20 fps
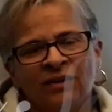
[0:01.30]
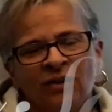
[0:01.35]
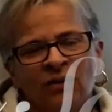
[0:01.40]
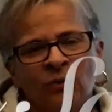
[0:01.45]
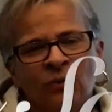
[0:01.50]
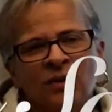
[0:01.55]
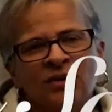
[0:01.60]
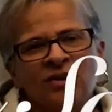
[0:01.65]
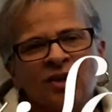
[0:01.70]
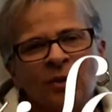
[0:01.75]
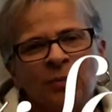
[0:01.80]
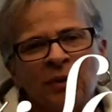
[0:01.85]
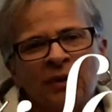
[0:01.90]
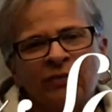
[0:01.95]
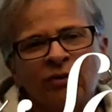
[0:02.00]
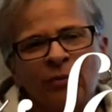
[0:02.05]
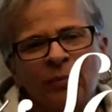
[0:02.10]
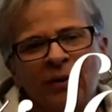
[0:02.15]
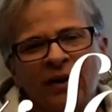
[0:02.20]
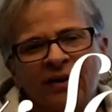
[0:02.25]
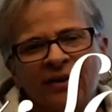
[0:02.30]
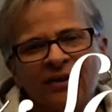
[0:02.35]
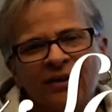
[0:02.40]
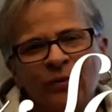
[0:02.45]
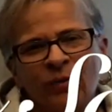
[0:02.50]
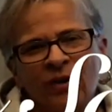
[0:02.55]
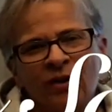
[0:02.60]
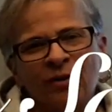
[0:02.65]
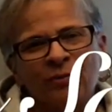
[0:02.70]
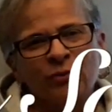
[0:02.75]
What's up, everybody?
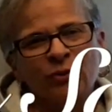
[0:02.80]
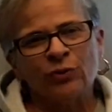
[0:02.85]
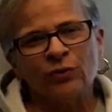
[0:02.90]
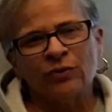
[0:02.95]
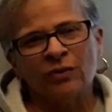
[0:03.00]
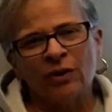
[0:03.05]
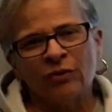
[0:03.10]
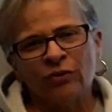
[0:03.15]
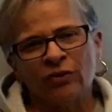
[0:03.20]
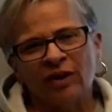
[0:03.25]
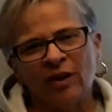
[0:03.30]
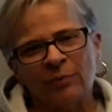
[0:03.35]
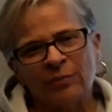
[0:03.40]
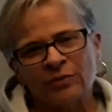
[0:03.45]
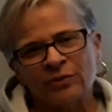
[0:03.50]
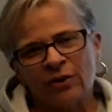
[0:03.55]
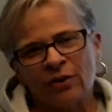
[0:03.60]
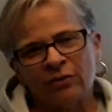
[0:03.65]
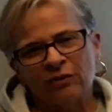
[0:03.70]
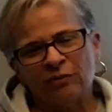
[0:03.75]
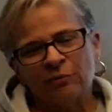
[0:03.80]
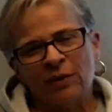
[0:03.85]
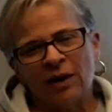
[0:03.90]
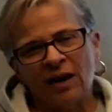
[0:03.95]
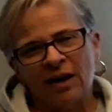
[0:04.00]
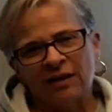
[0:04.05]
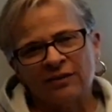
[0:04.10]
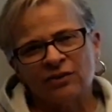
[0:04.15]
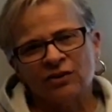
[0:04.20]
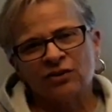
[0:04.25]
Welcome to another episode of
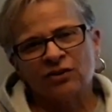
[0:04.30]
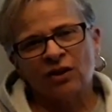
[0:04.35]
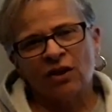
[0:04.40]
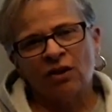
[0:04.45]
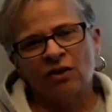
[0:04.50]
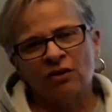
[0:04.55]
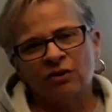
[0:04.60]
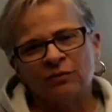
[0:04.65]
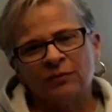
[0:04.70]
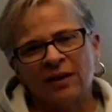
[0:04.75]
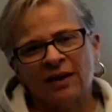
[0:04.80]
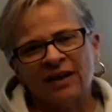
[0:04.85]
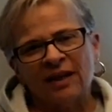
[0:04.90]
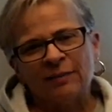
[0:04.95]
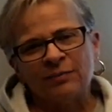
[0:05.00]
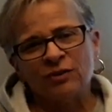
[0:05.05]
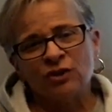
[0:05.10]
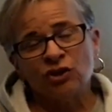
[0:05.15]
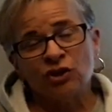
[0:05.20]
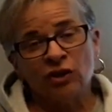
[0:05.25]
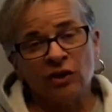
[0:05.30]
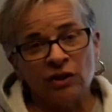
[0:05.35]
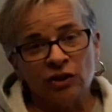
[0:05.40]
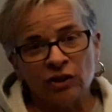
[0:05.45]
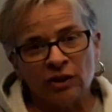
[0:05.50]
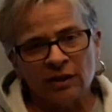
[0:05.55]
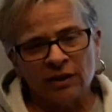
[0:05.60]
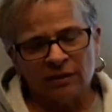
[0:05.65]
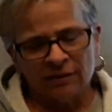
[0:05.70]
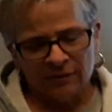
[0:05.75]
Behind the Song. My name is
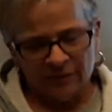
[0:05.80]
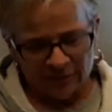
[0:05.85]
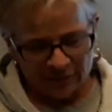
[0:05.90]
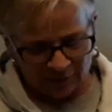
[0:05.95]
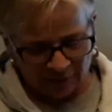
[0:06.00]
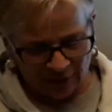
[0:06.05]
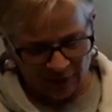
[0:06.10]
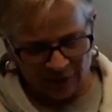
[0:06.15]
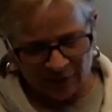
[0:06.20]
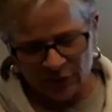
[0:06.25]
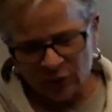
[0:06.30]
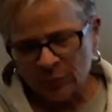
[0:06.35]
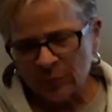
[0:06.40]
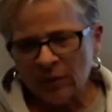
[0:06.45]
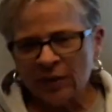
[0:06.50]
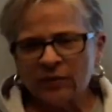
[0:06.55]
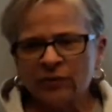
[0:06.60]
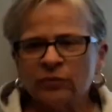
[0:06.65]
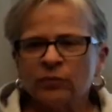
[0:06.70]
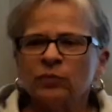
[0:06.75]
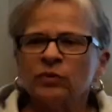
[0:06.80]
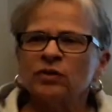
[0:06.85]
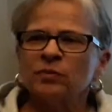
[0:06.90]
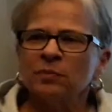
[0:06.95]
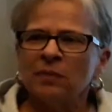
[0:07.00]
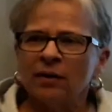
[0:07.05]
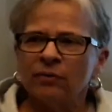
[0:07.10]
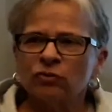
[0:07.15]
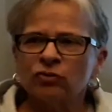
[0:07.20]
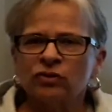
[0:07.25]
Gigi, and this month was
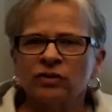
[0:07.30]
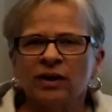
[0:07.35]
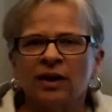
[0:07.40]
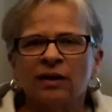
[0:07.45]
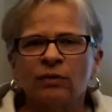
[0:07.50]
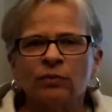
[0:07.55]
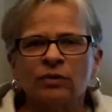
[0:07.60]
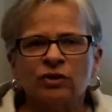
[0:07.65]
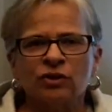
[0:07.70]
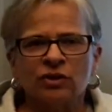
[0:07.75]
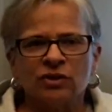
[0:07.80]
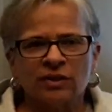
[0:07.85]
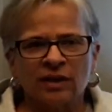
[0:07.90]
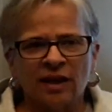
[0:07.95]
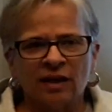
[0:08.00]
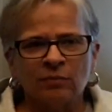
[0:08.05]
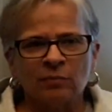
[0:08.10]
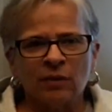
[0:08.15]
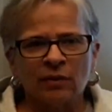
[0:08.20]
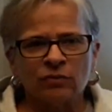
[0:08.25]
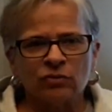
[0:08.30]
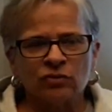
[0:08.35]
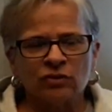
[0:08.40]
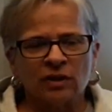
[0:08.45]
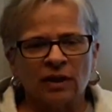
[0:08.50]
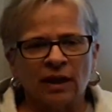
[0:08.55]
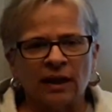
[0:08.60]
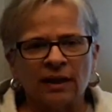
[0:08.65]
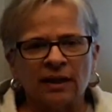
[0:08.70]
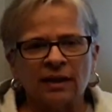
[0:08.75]
Mother's Day. We just had Mother's
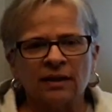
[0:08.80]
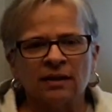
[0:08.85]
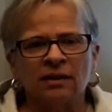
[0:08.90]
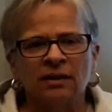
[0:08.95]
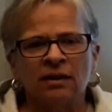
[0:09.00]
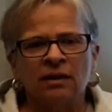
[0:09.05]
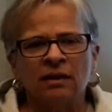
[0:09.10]
Day.